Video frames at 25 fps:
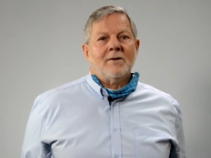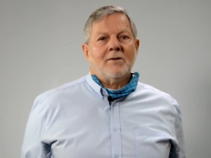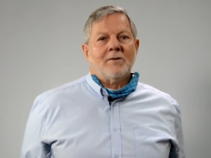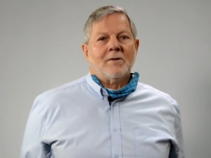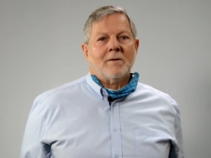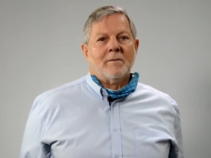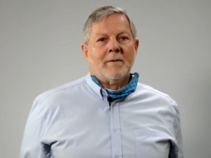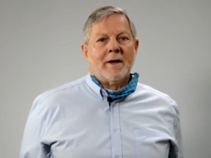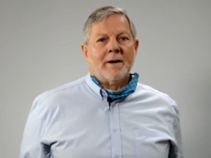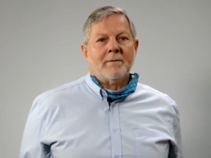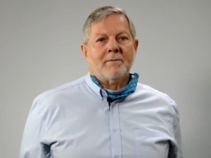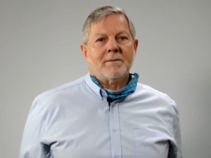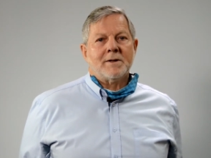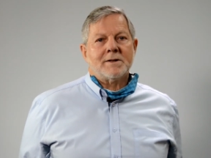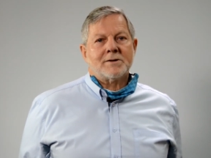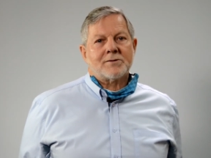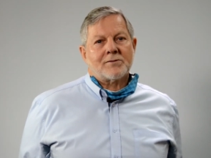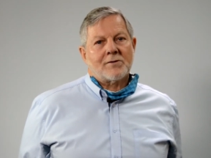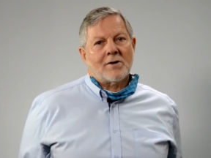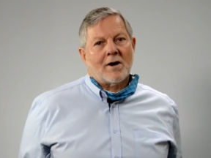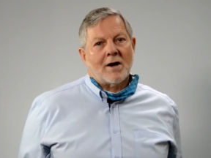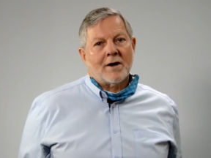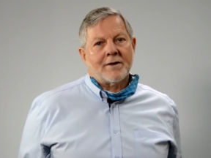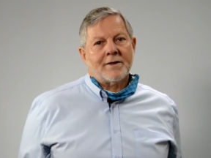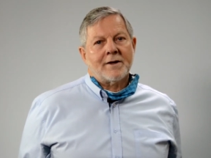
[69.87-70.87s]
The members
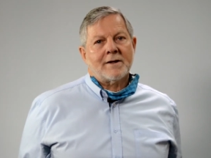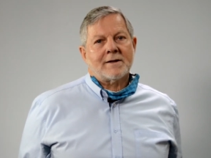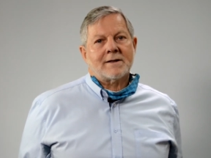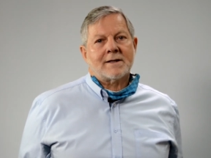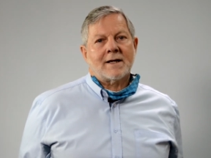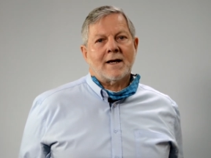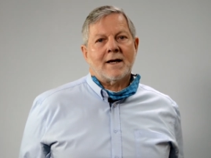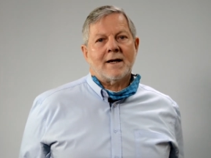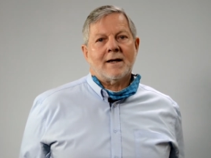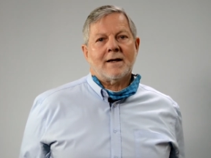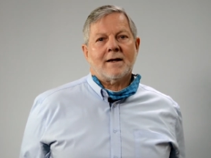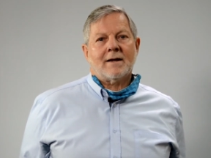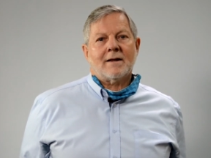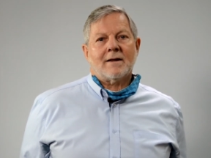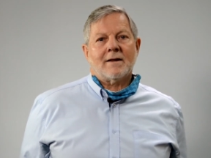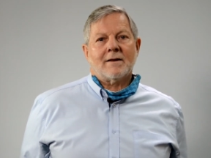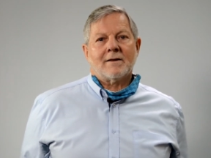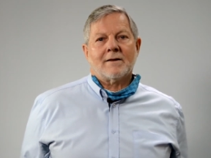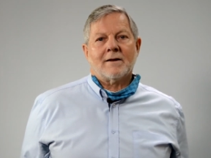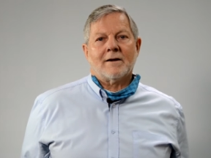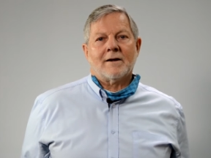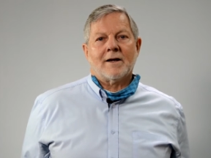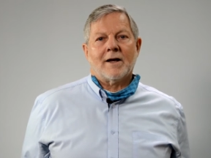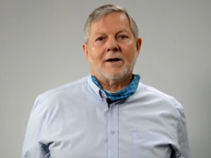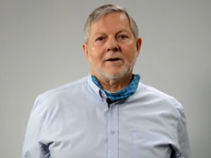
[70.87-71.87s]
rather take
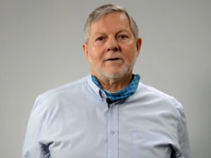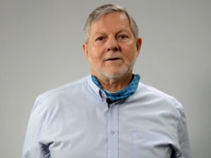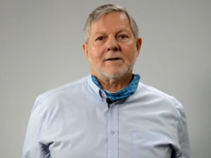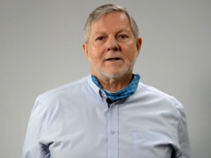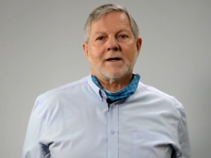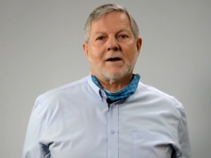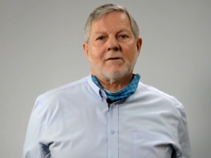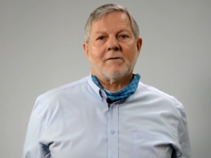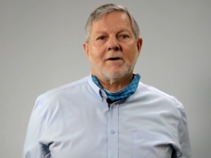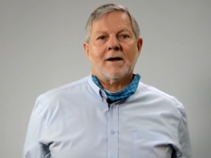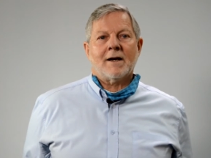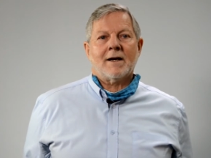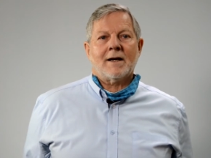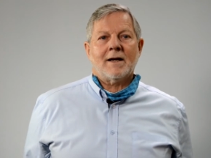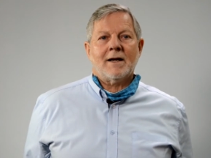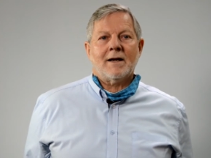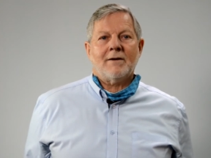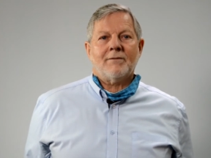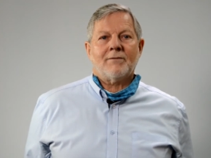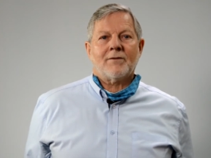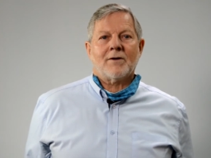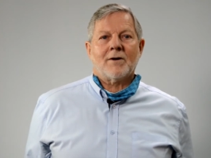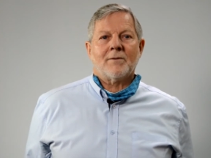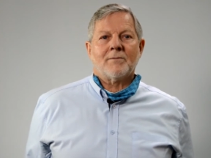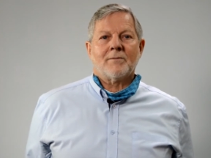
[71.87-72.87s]
the loan directly
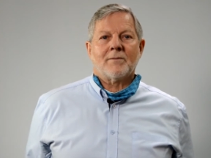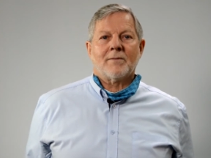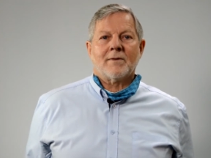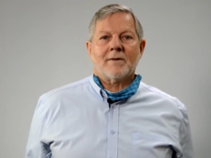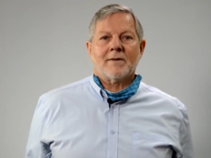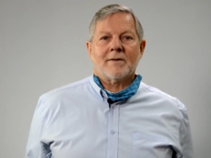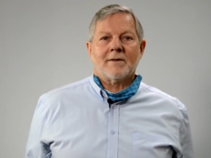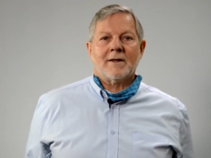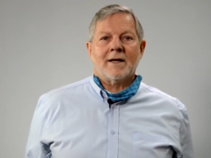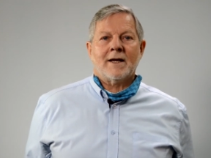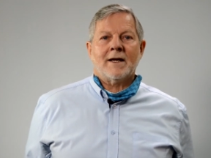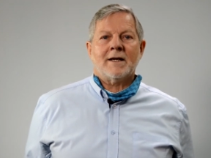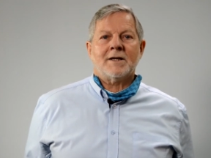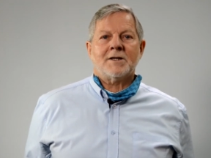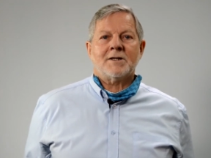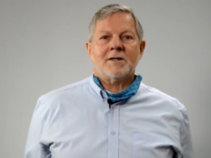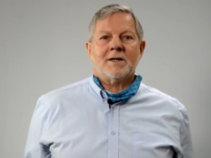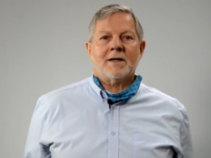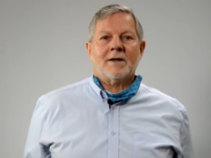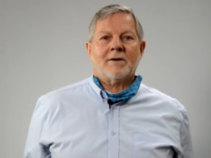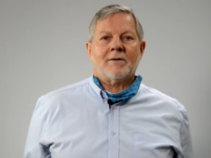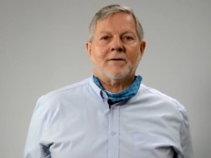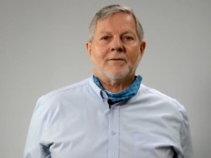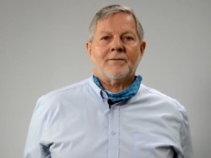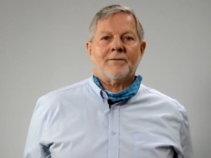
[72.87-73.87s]
from their
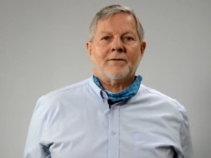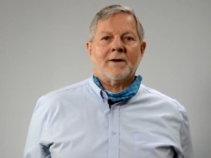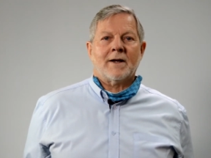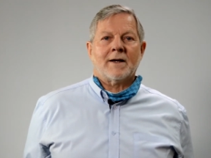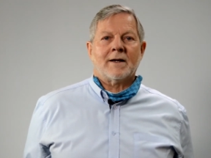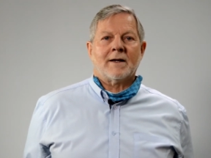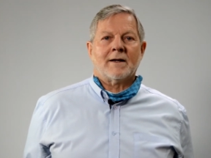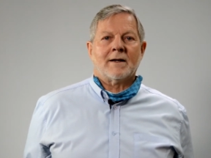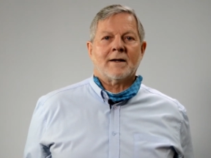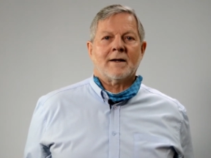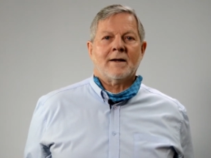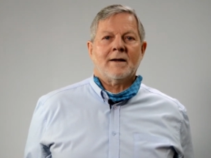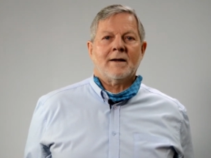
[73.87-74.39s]
share of fund